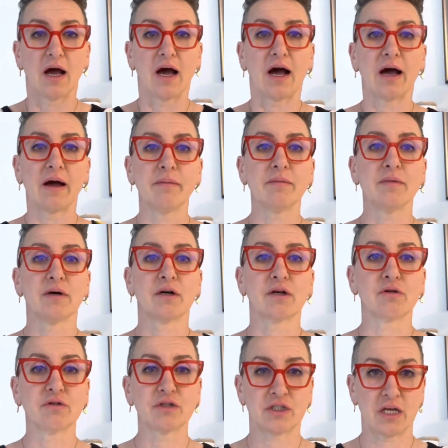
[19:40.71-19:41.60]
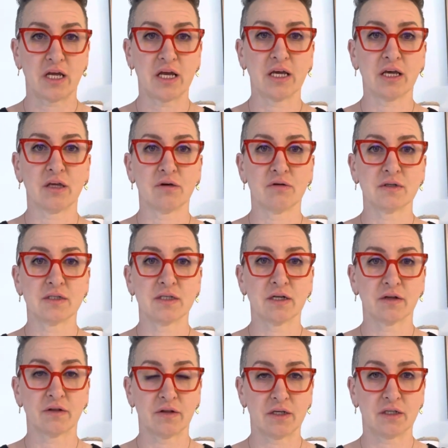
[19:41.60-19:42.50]
I'm crocheting
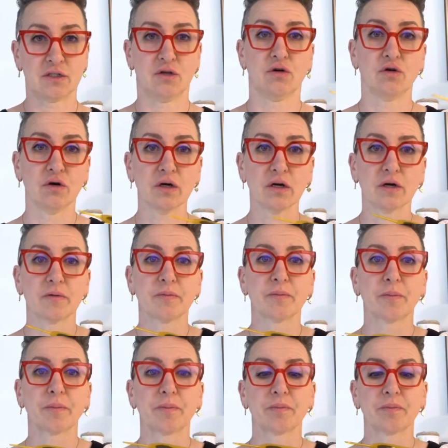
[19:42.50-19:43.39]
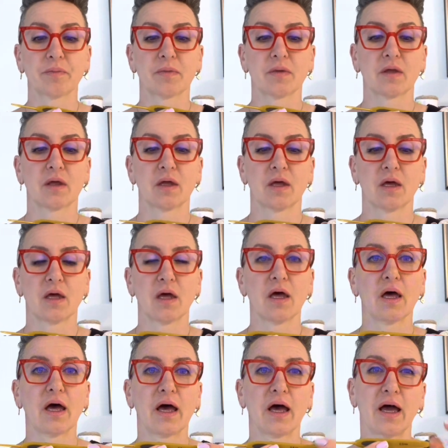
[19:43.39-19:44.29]
using this hook,
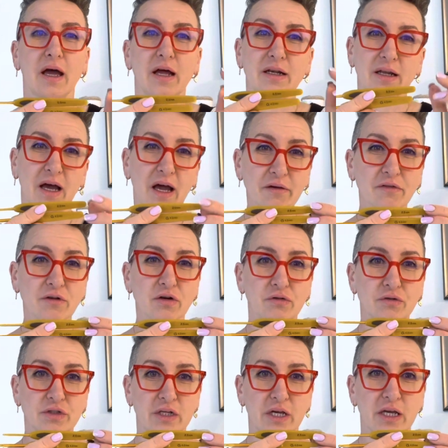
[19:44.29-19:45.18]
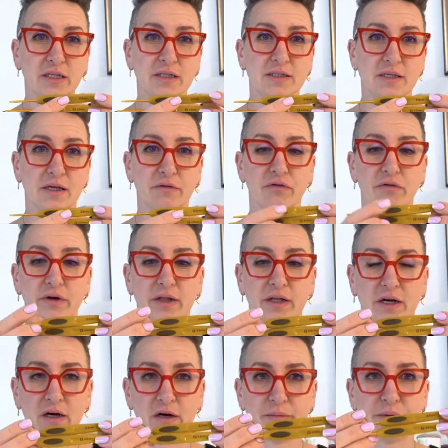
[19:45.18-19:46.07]
and I've crocheted several
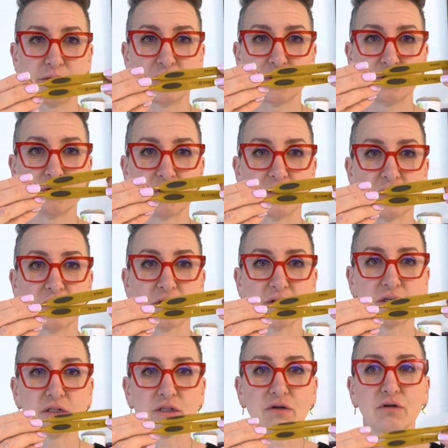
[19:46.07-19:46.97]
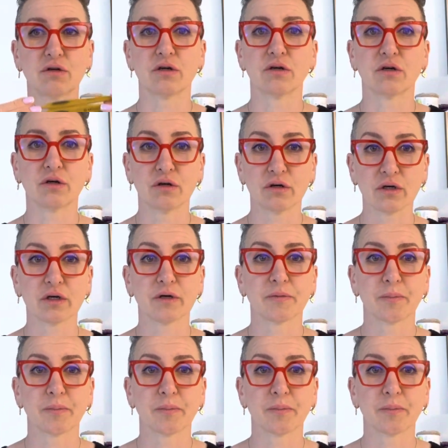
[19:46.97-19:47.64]
garments using this hook,